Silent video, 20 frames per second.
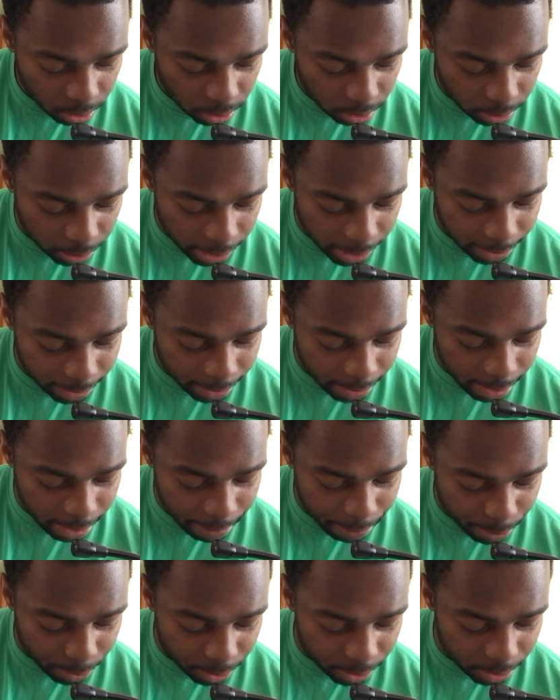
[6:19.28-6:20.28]

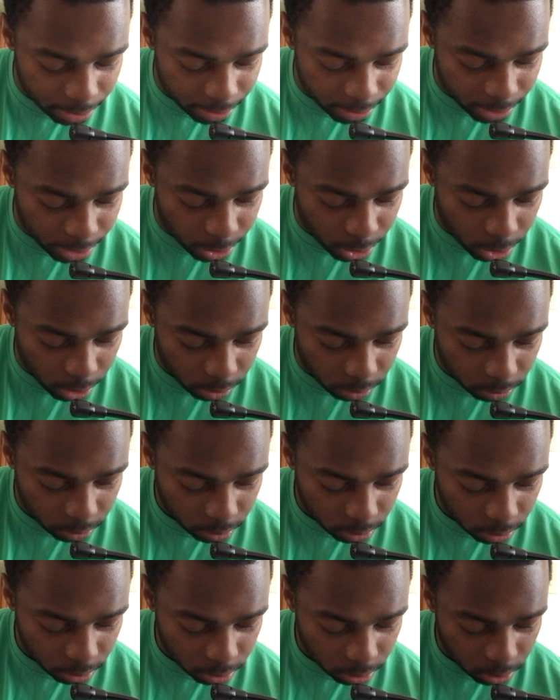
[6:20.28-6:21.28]
Leica Bernardino.
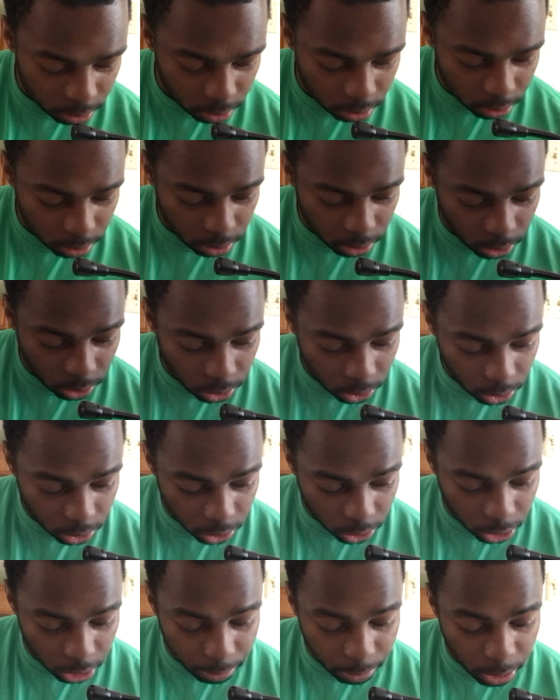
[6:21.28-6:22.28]
So
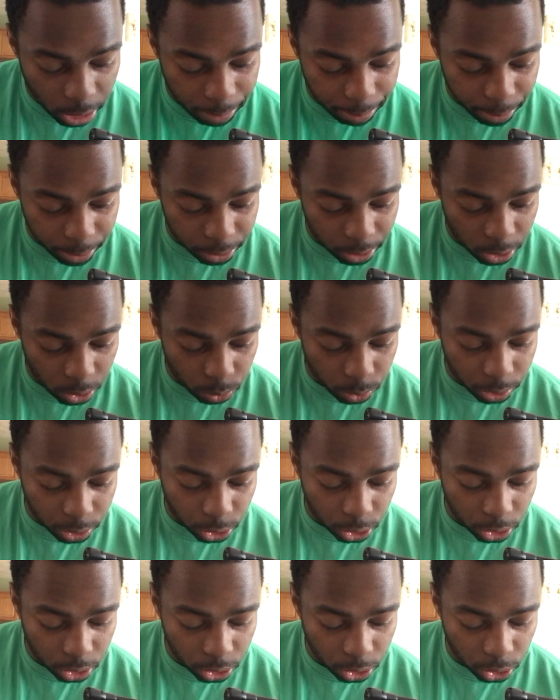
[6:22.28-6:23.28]
send me all your birthday
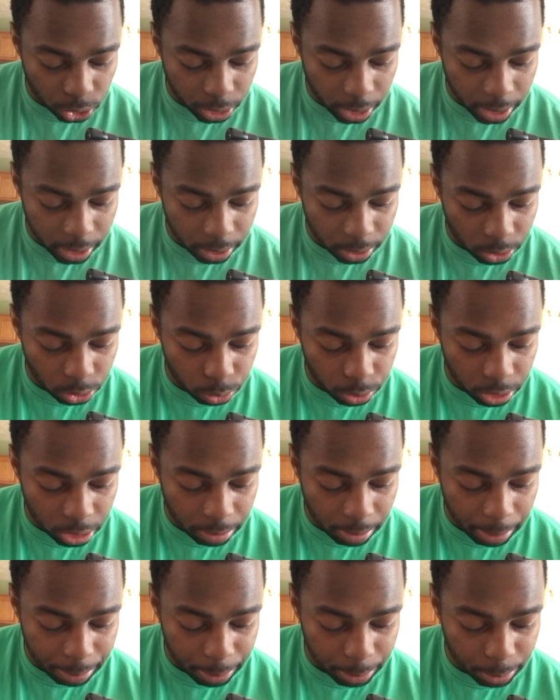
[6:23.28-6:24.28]
wishes. Shout out, sweet to
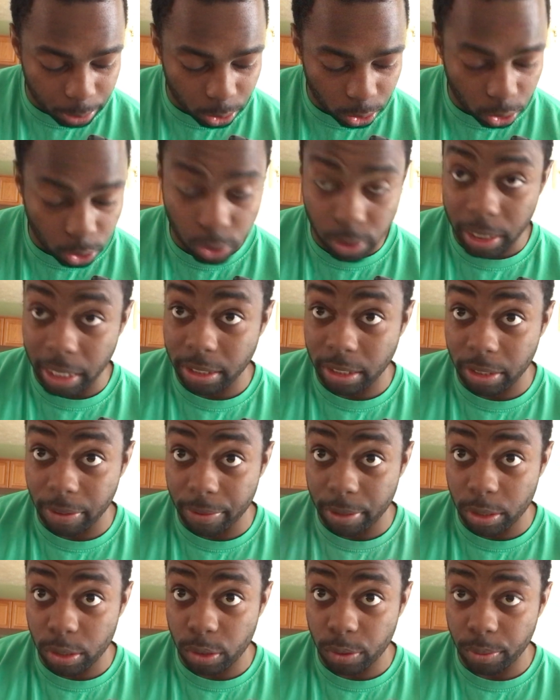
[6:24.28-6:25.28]
everybody. Please introduce that to
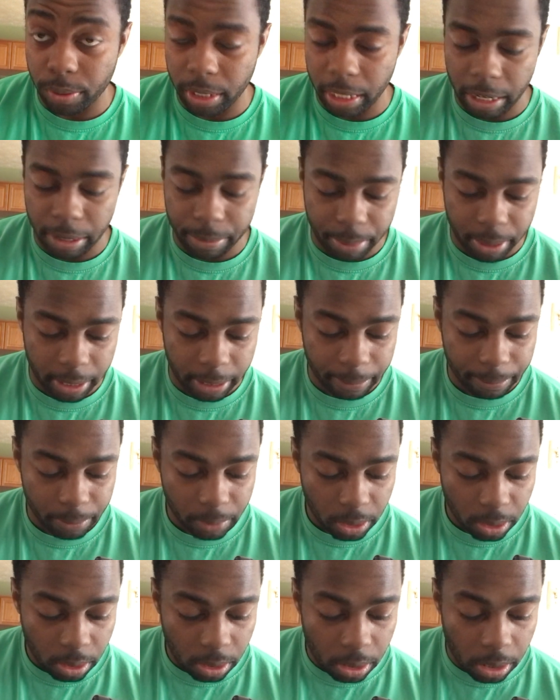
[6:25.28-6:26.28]
everything to know and everybody.
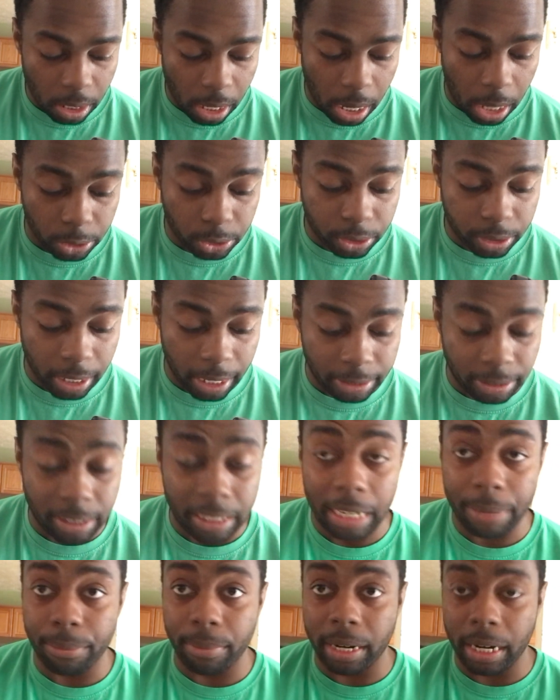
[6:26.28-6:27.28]
Also, guys,
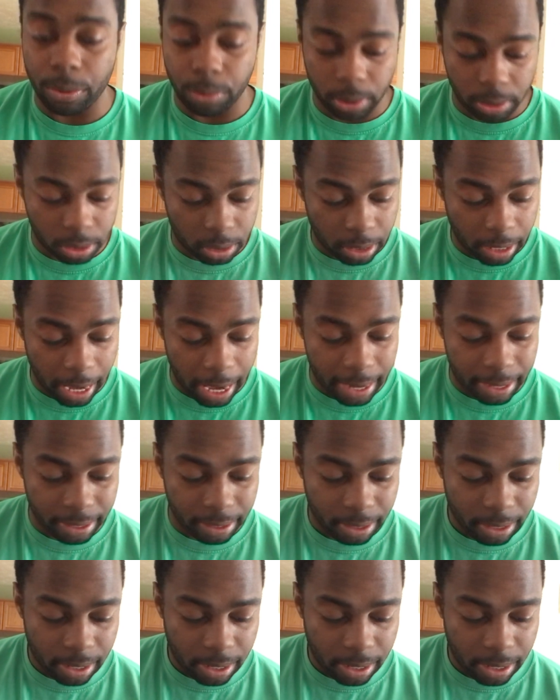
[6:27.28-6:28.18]
Sam Ryder had